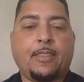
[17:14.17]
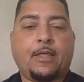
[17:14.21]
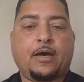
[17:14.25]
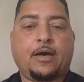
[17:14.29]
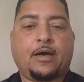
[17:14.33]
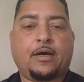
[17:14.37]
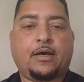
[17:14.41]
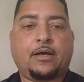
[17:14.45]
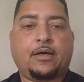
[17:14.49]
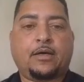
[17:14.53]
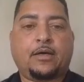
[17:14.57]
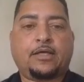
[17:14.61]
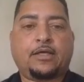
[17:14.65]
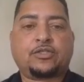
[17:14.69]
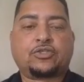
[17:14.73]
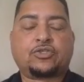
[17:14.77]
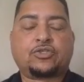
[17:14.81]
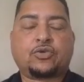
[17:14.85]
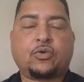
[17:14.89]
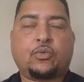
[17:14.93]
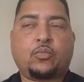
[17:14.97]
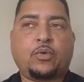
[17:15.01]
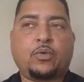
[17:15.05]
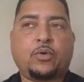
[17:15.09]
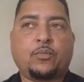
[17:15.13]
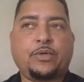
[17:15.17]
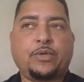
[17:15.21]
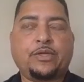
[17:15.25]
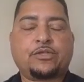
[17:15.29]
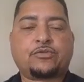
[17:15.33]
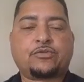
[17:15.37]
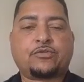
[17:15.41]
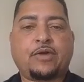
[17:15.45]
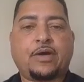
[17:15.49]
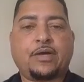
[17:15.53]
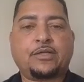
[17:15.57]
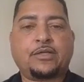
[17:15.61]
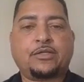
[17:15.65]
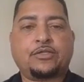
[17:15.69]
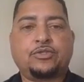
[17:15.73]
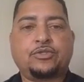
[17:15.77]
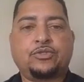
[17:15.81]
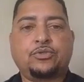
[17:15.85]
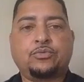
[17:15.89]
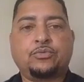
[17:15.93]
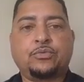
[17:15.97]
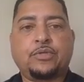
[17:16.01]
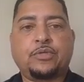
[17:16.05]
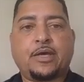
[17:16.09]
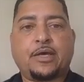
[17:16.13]
And so when we try to
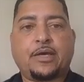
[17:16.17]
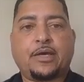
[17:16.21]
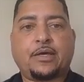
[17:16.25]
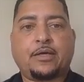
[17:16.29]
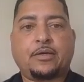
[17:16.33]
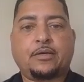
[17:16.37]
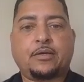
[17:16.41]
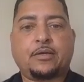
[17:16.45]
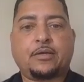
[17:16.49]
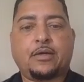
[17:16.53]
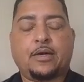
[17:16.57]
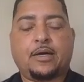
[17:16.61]
do that,